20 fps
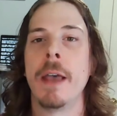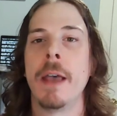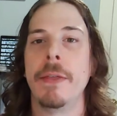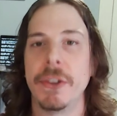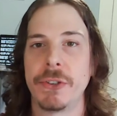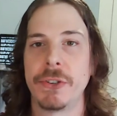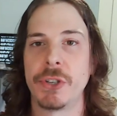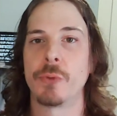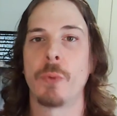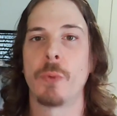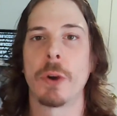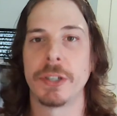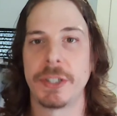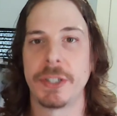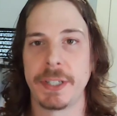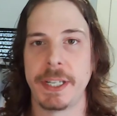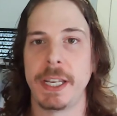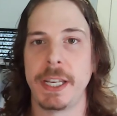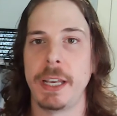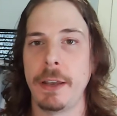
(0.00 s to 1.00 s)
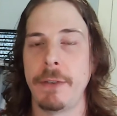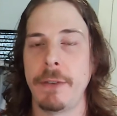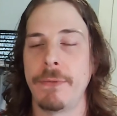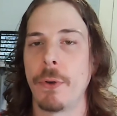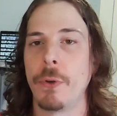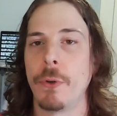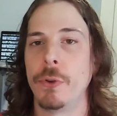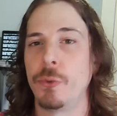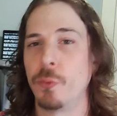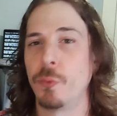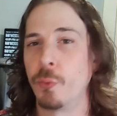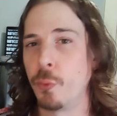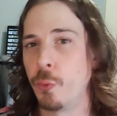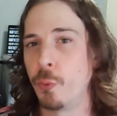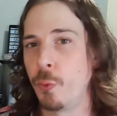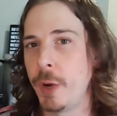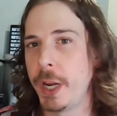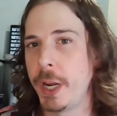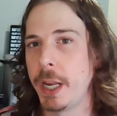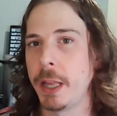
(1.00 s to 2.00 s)
This is where Steve is
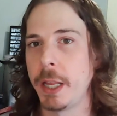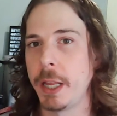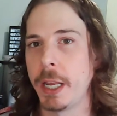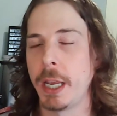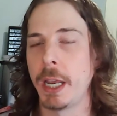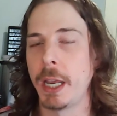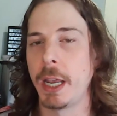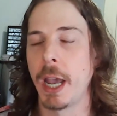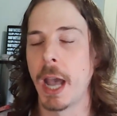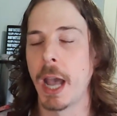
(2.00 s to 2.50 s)
really